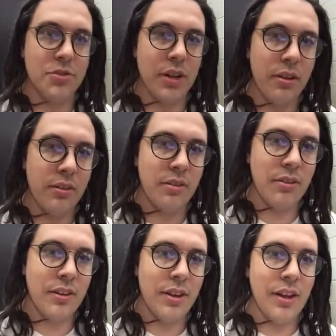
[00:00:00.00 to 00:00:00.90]
strength.
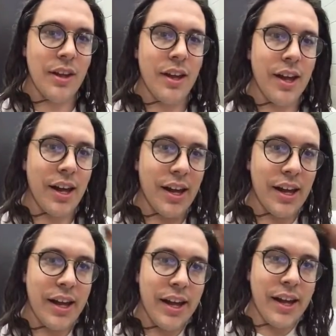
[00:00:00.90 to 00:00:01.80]

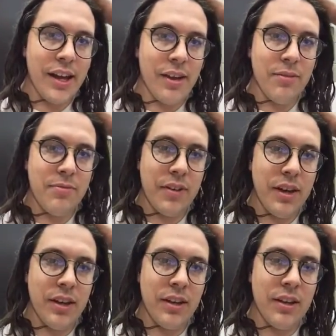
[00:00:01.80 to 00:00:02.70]
I have
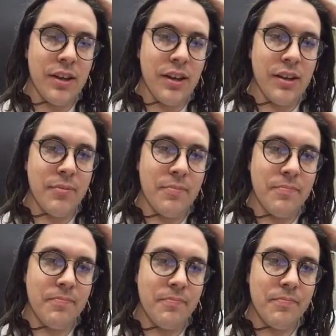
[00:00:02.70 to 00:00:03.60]
a
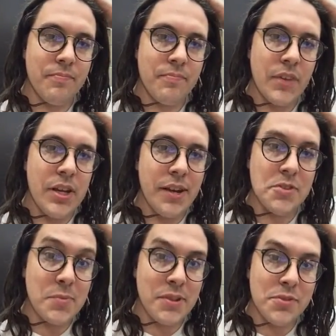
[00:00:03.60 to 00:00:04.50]

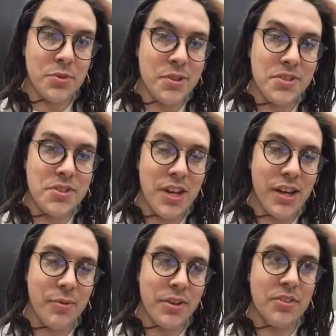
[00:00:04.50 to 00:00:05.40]
announcement of sorts.
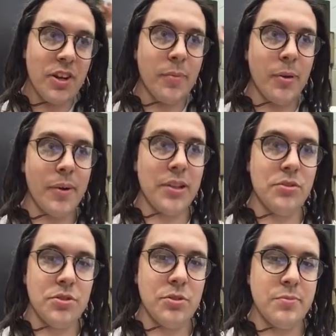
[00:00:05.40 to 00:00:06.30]
I wanted to talk about my
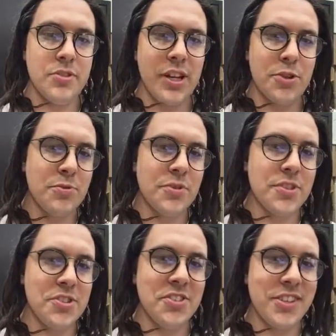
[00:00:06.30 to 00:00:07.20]
YouTube schedule
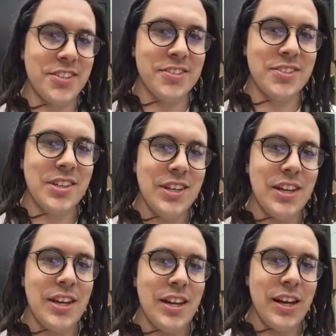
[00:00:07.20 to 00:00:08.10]
such as it is.
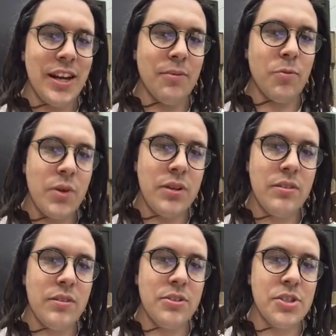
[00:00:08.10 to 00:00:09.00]
I have
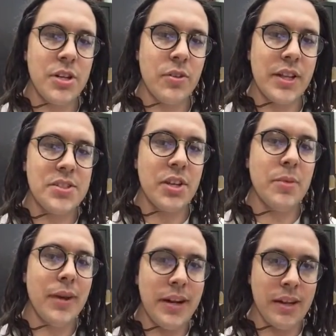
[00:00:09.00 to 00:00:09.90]
one channel that's
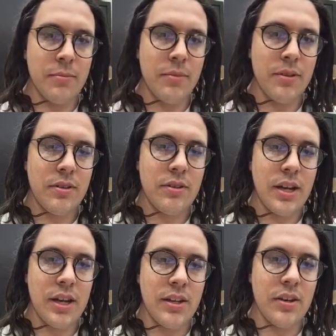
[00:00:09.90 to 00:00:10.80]
under my name
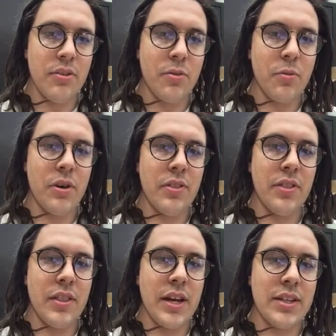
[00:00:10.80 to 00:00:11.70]
and another
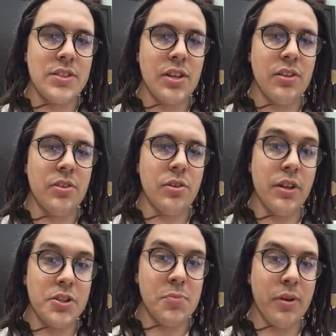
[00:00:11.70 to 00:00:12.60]
one that's under
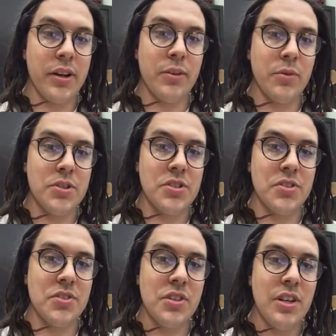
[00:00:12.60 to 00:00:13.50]
Lunch Brain, which
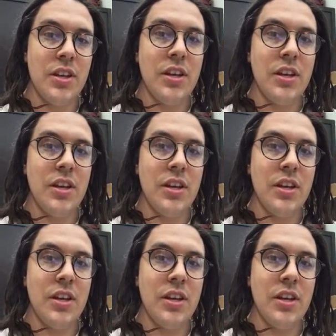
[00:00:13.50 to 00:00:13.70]
is